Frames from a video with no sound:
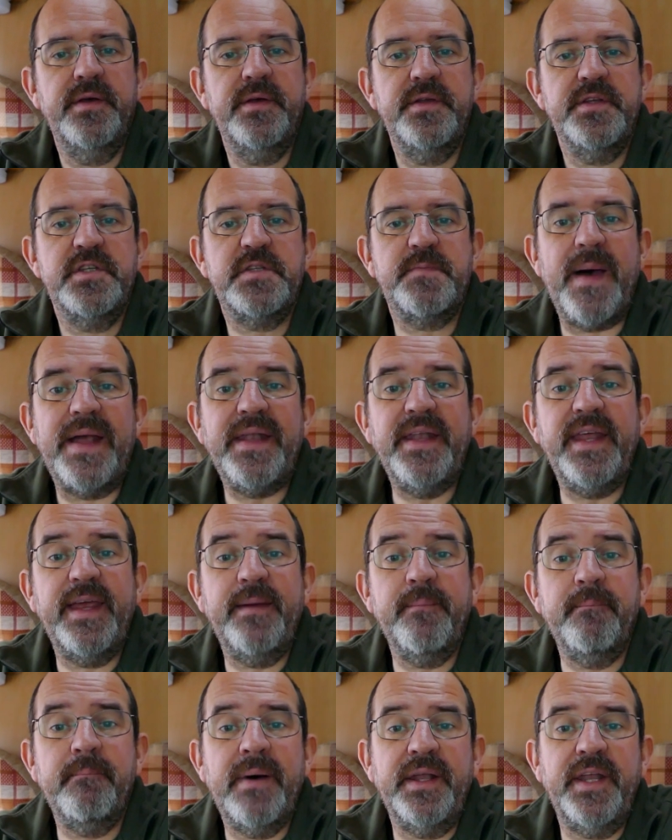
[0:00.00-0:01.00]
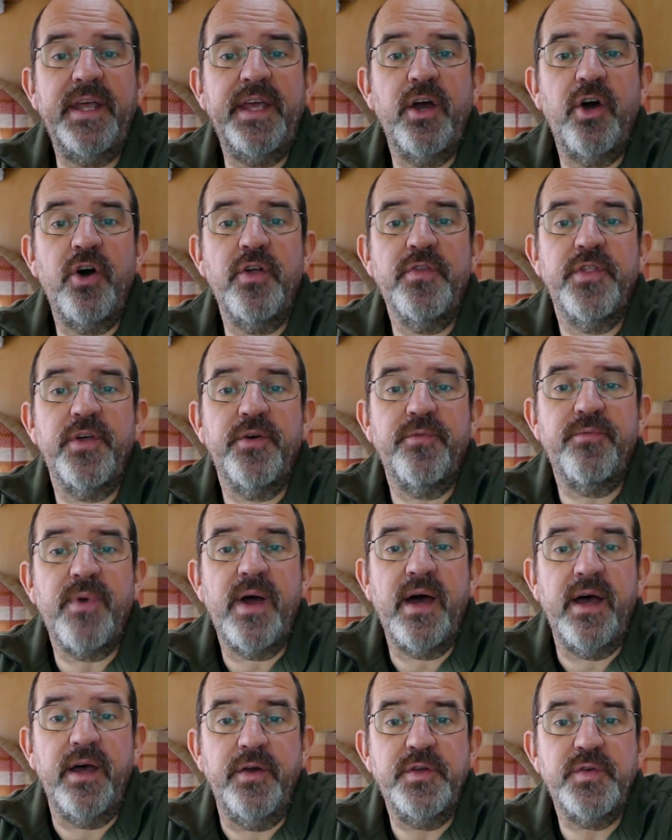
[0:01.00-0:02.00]
Spending money on the
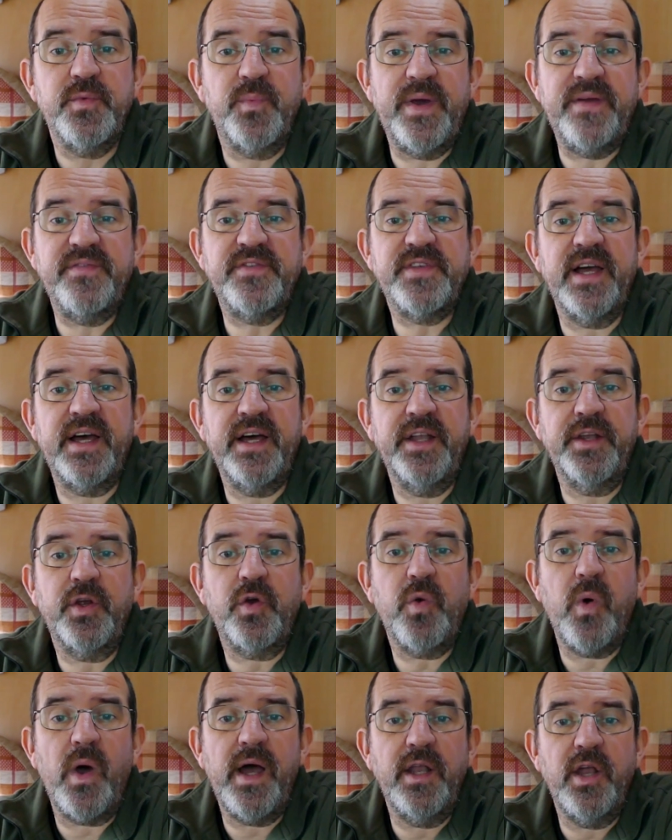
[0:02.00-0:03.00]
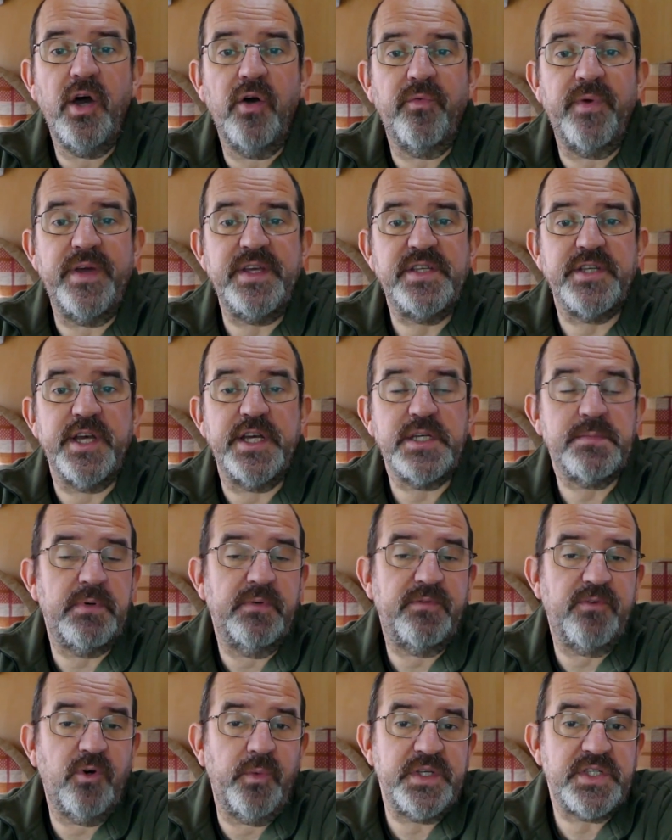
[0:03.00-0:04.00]
road, we've done quite a lot of research
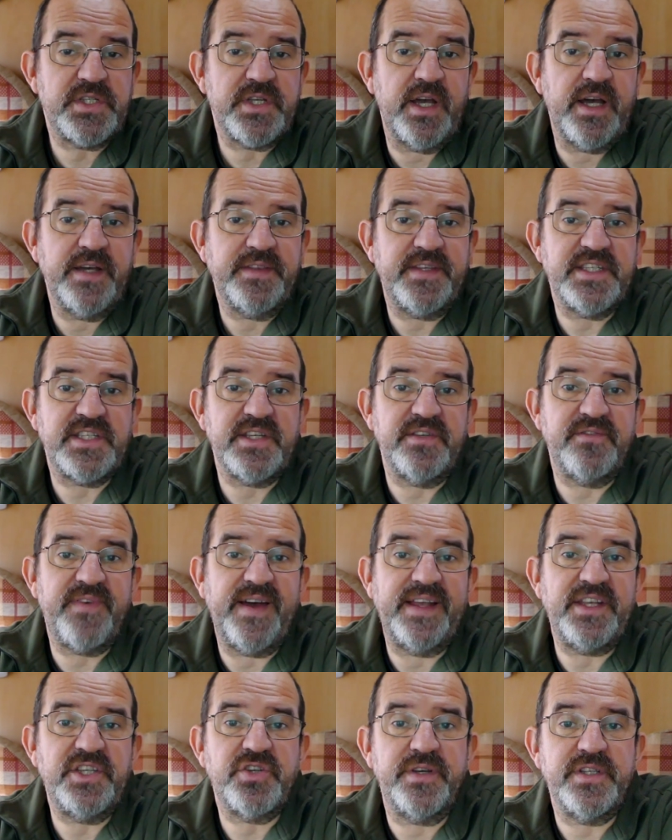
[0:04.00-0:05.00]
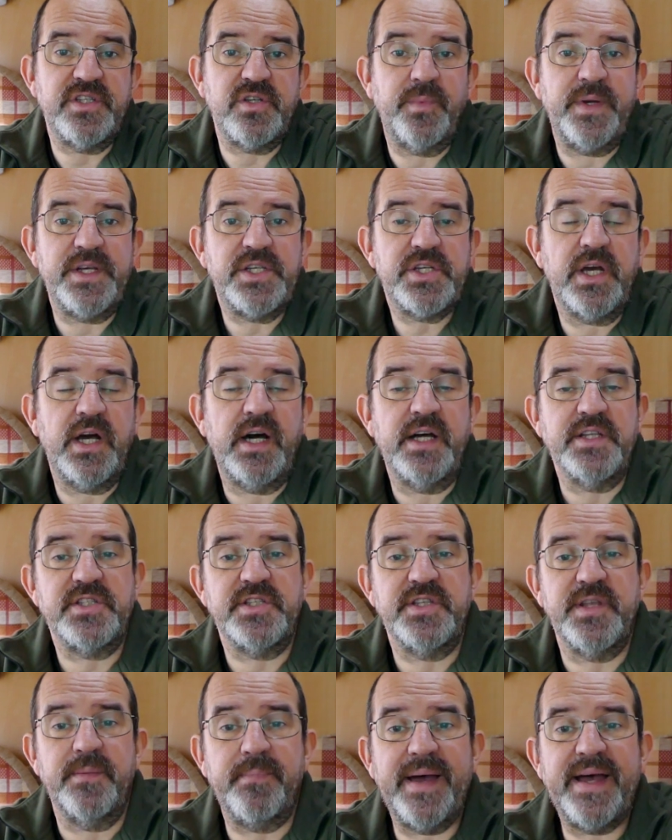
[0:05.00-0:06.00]
before we started this adventure into which cards
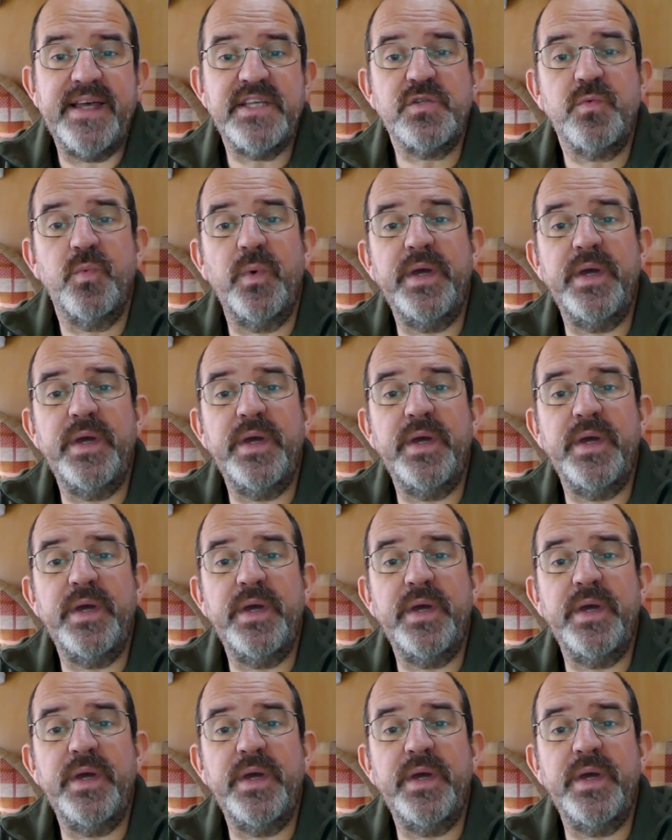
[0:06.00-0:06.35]
are the best.